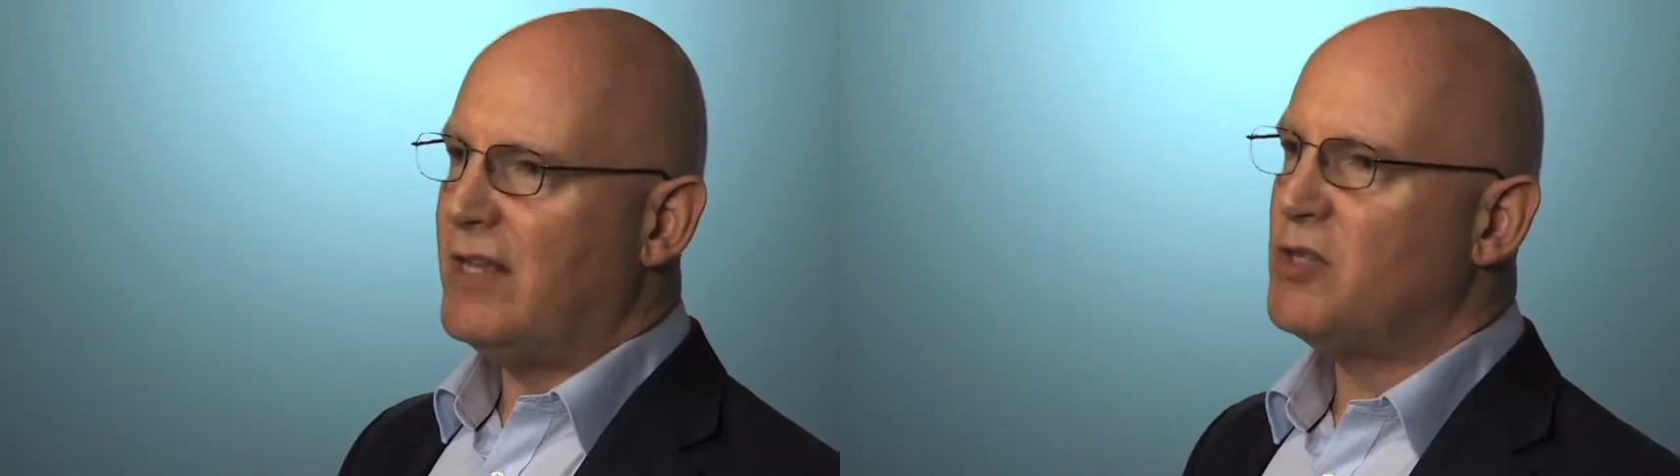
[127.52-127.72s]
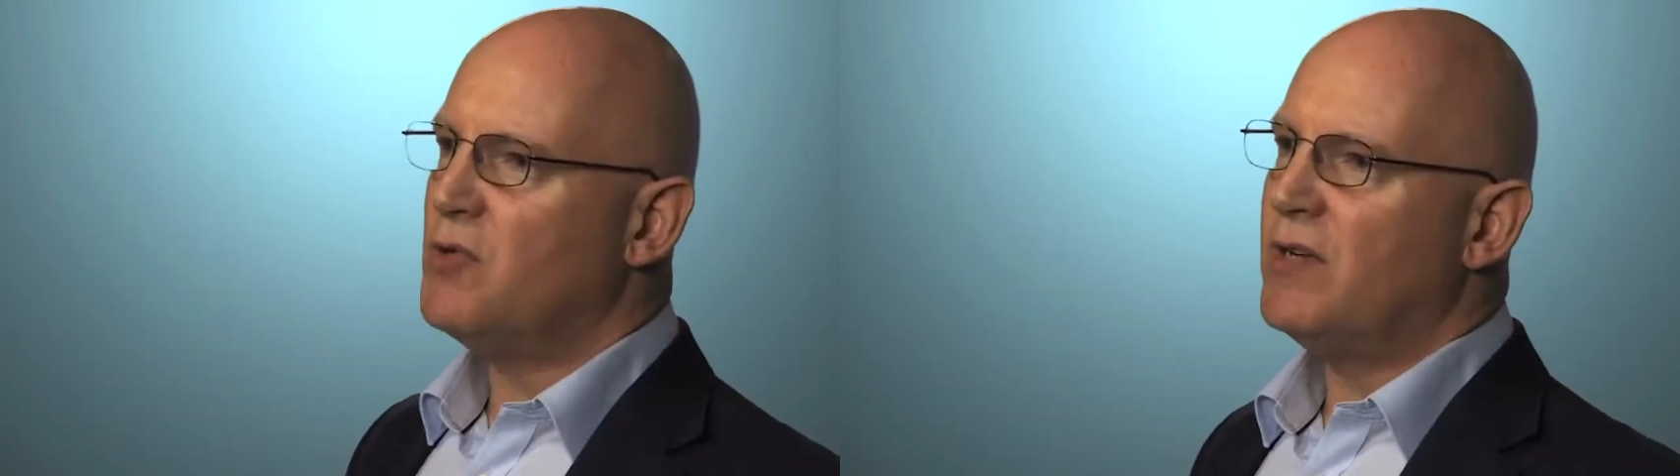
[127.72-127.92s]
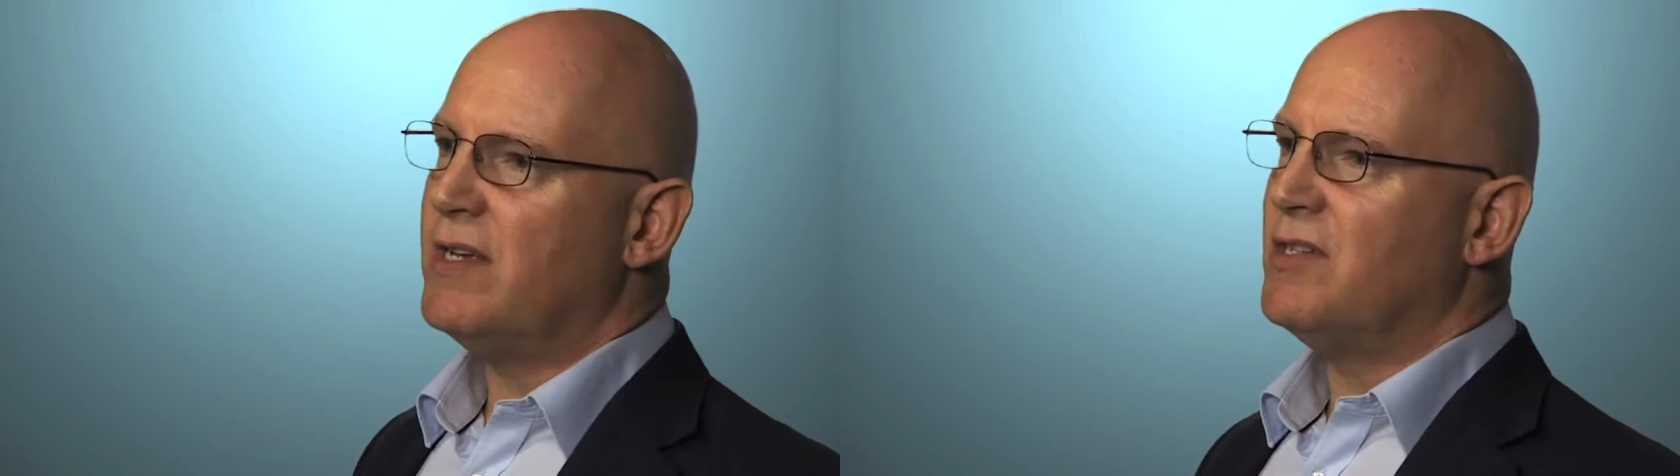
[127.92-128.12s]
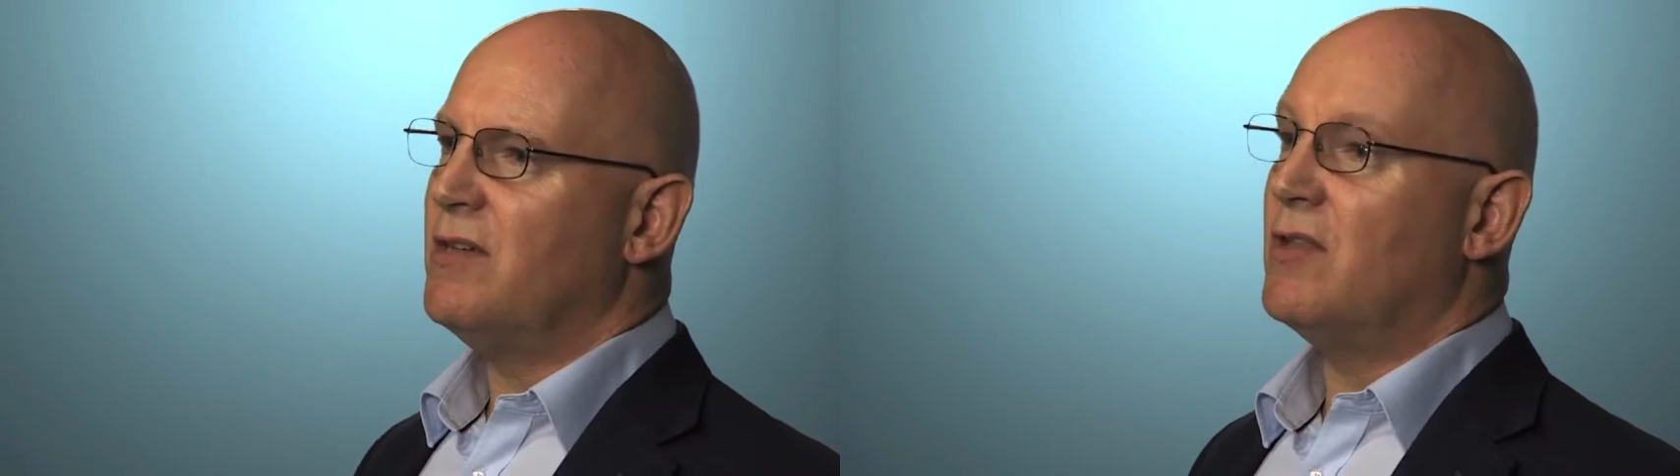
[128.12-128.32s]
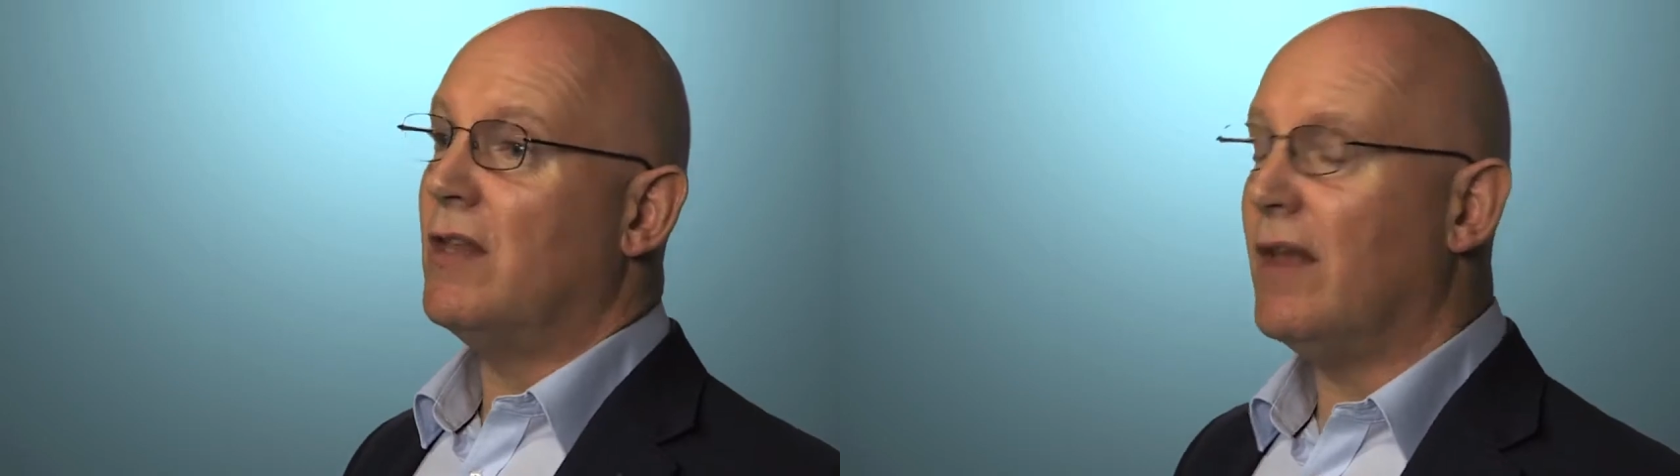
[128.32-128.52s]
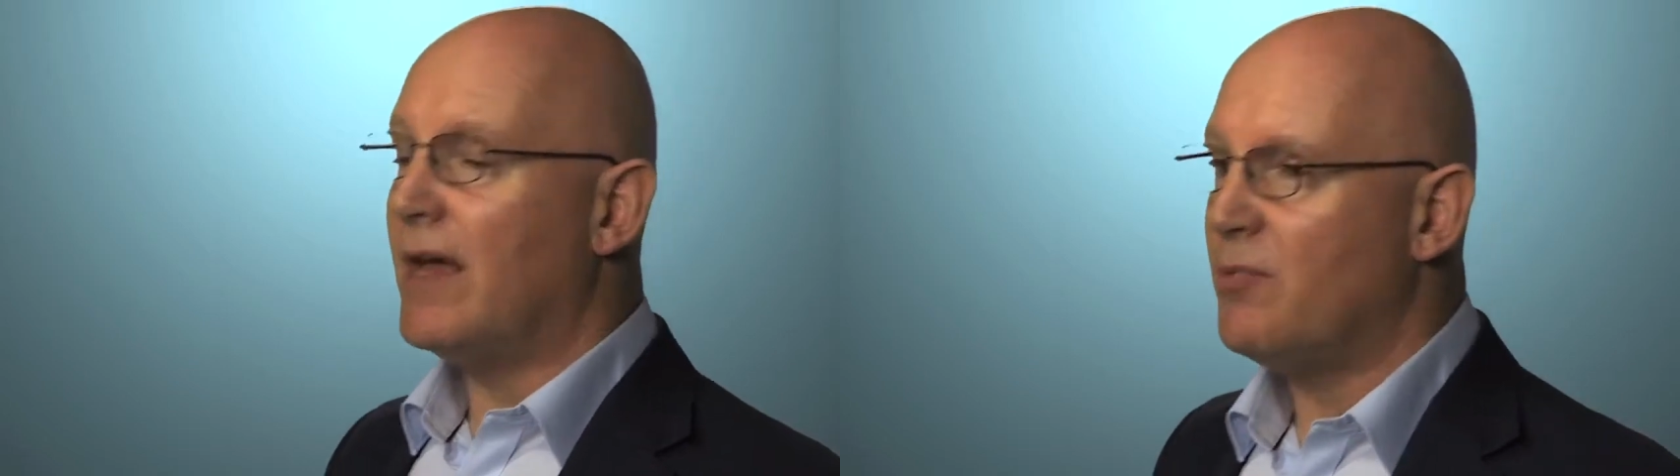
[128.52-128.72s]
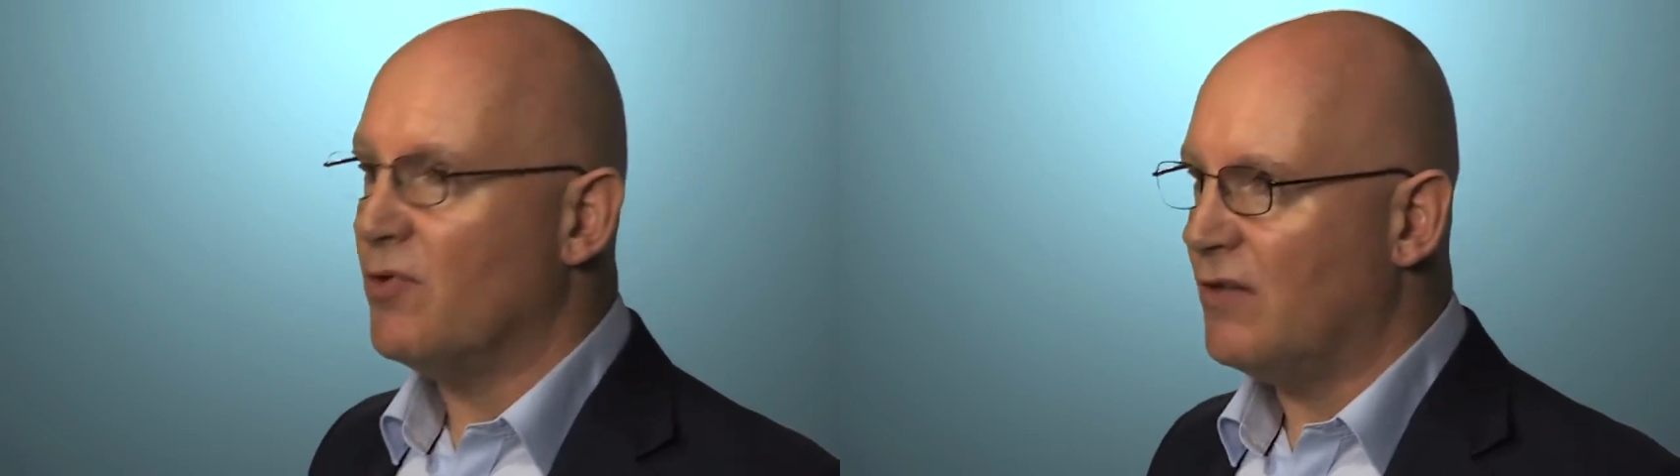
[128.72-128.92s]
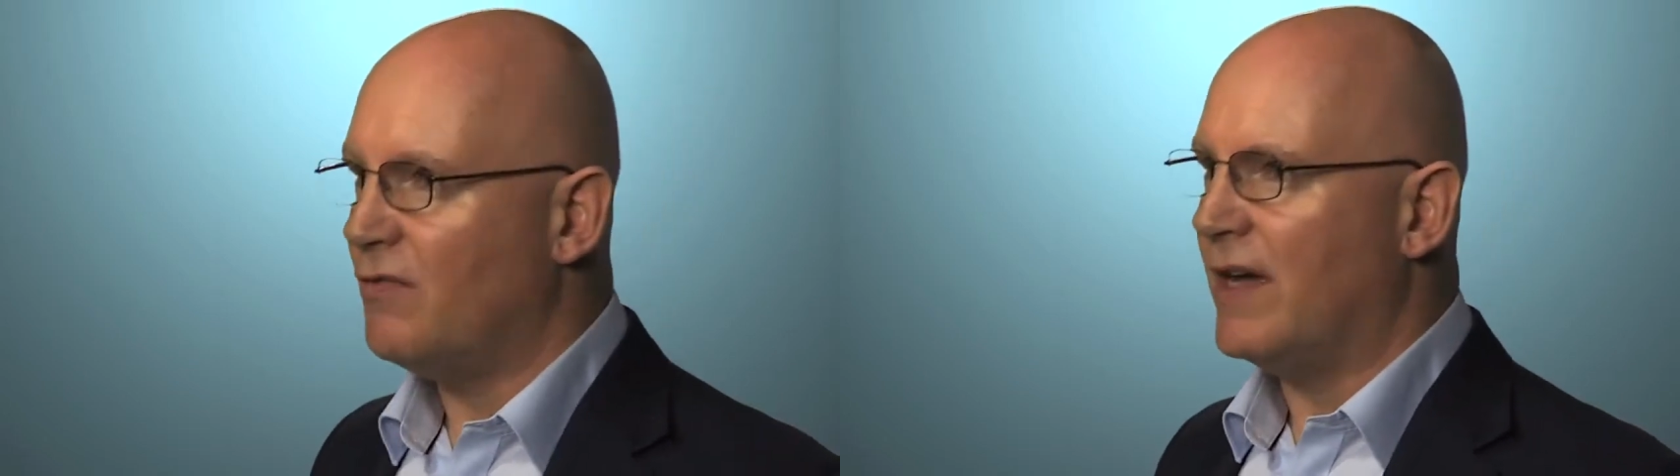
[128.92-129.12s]
let's call it the
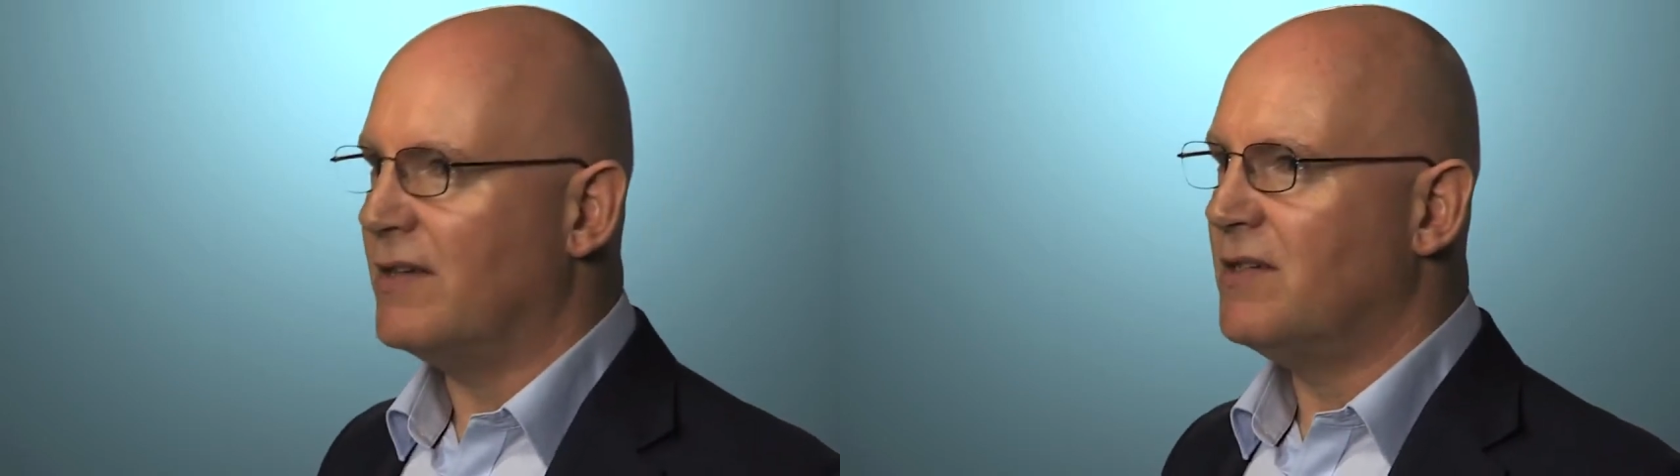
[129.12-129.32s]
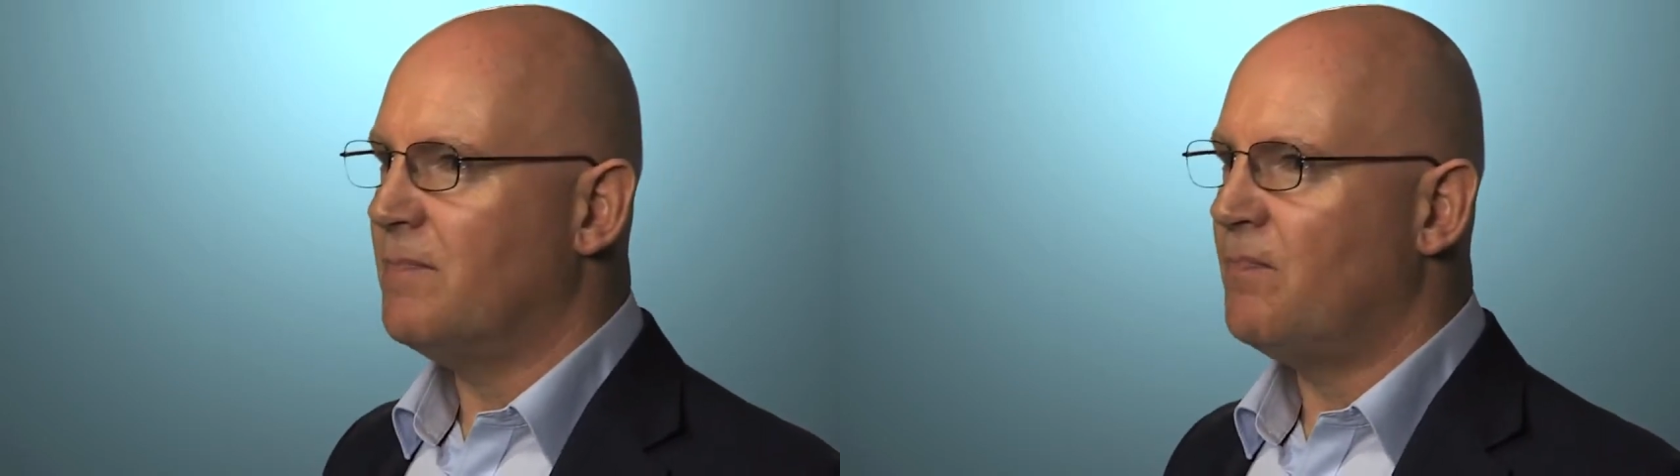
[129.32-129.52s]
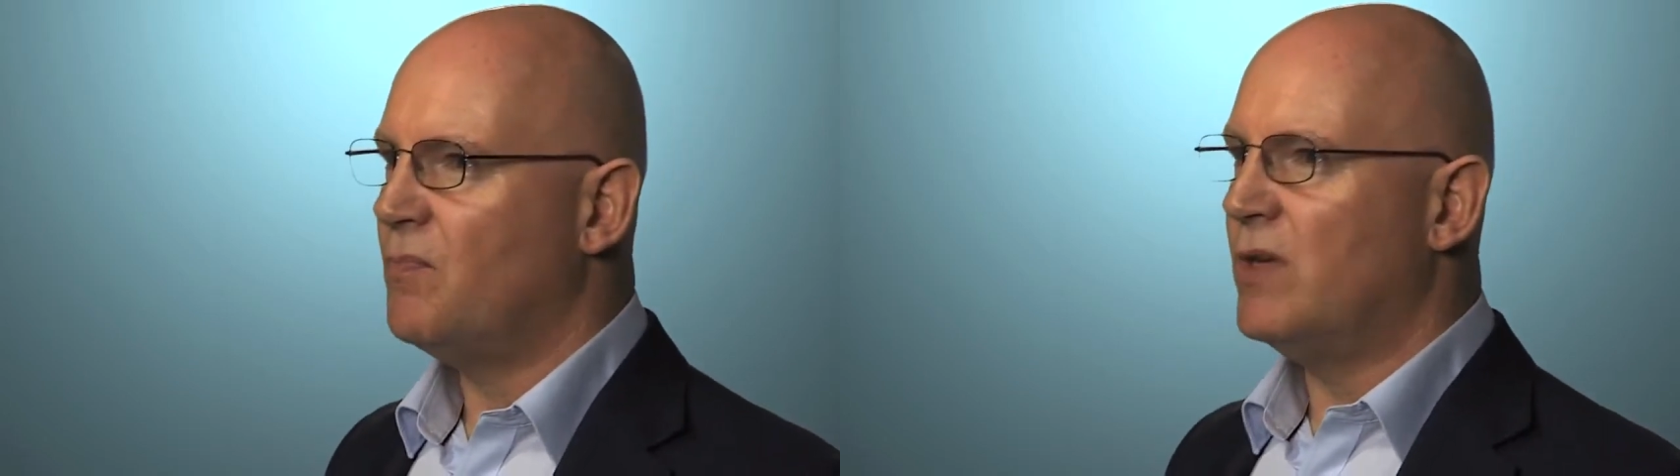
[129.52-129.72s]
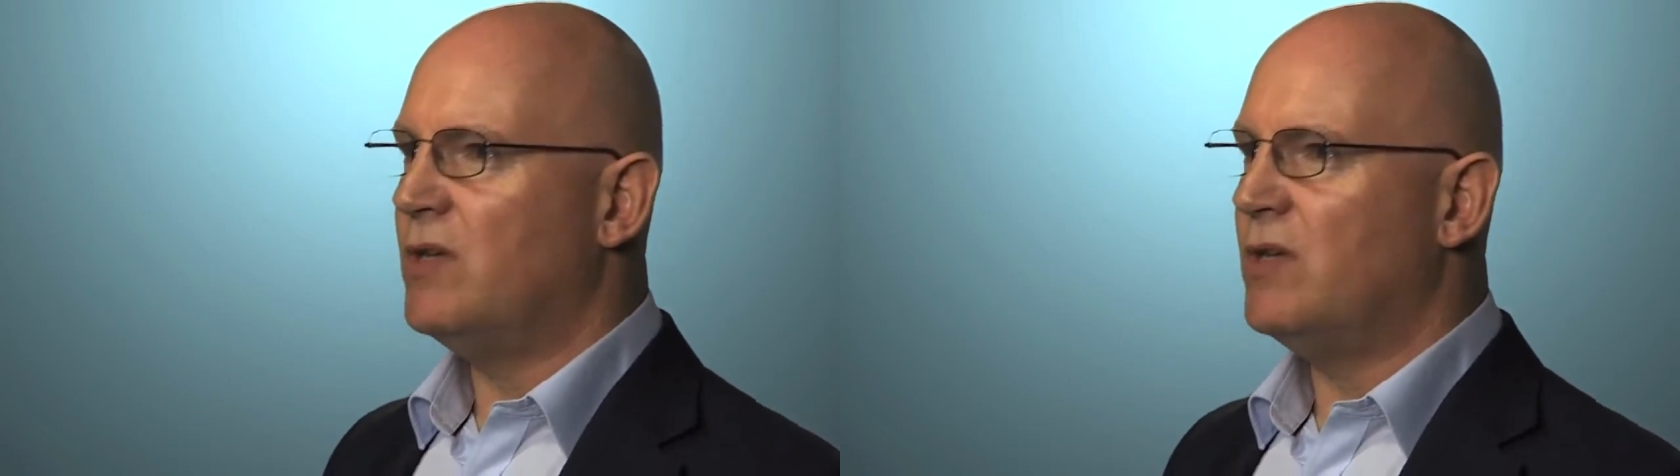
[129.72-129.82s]
library effect, where